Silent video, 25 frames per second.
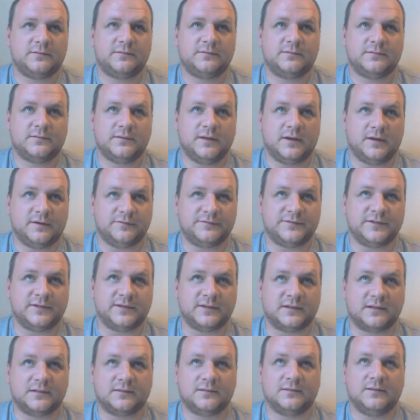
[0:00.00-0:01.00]
after
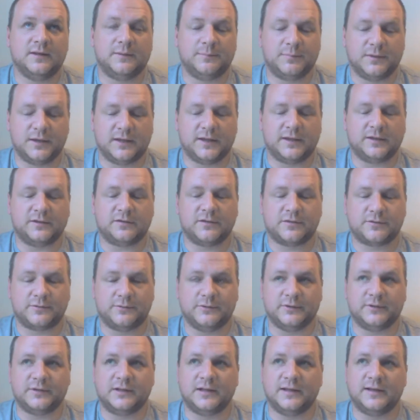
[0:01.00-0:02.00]
applying
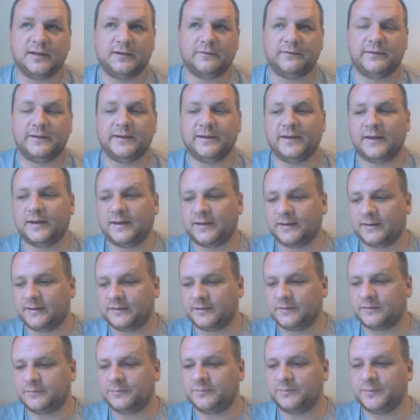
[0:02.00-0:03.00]
through clearing
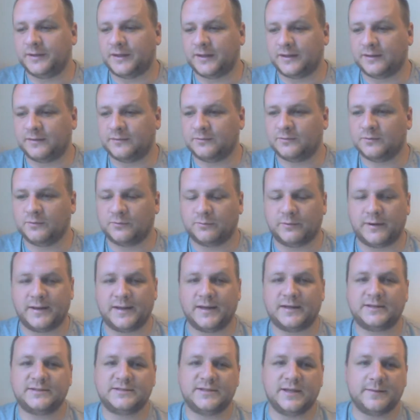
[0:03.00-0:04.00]
and being
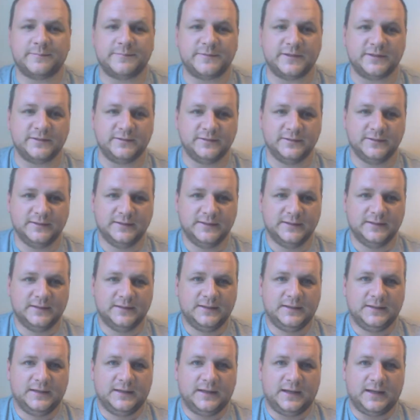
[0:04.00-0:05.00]
reaccepted,
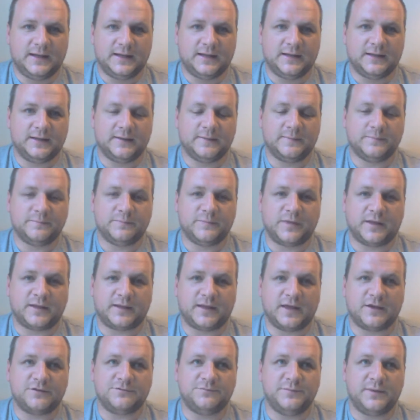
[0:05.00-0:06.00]
that
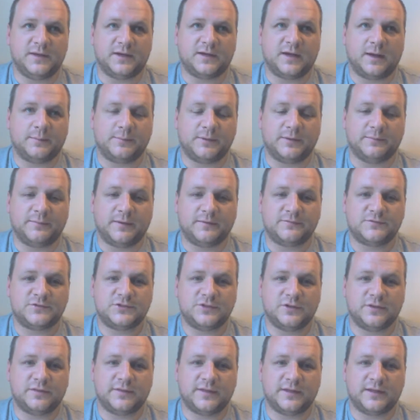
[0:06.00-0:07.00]
gave me a couple of months
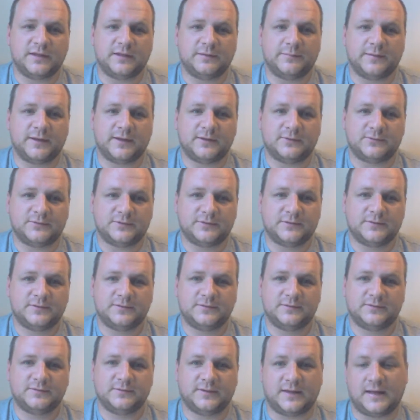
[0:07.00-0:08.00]
to think about
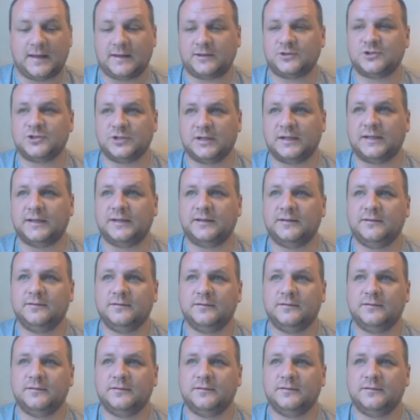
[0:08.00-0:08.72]
actually